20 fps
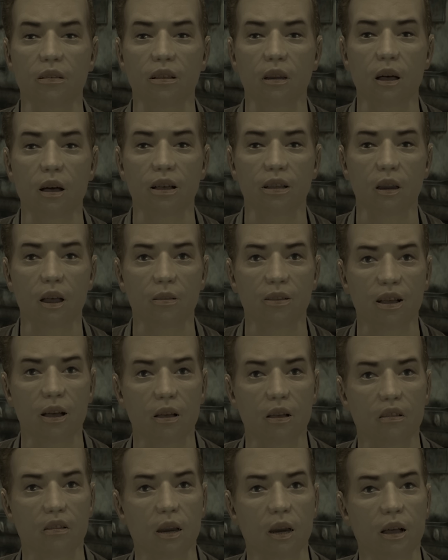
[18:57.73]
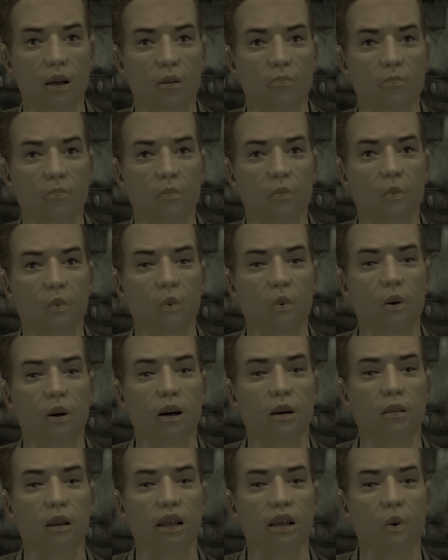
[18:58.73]
It's not like having some
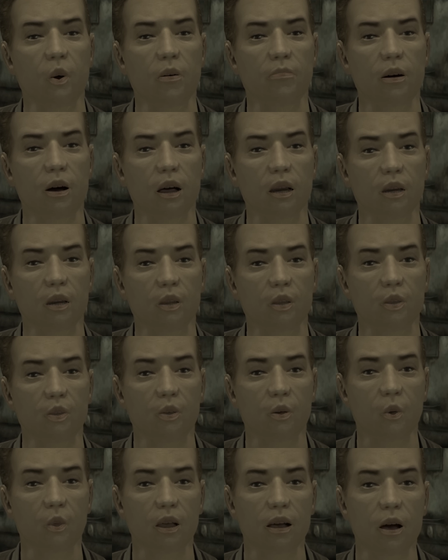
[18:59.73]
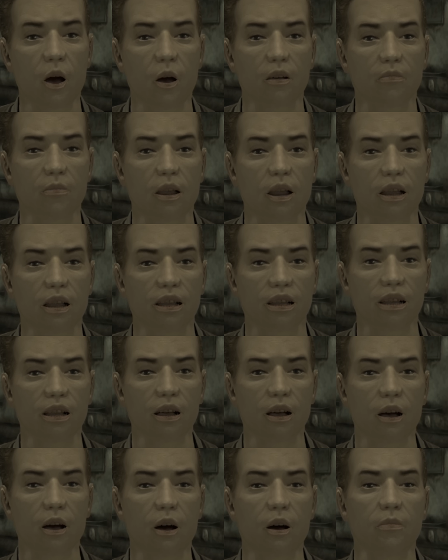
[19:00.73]
wild woman roll out of
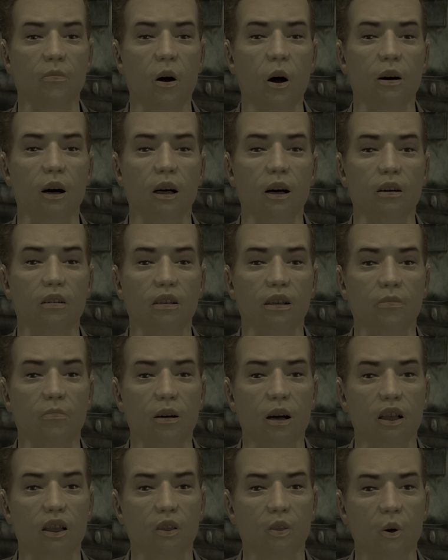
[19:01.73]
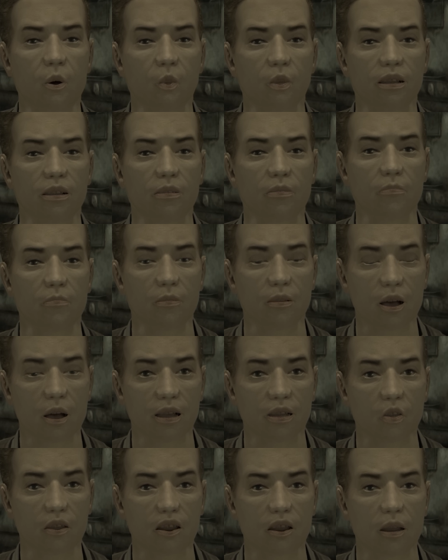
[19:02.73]
bed and put a knife to my throat
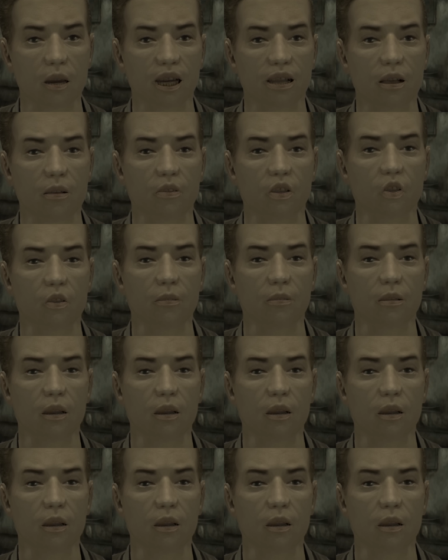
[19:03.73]
because she thinks I'm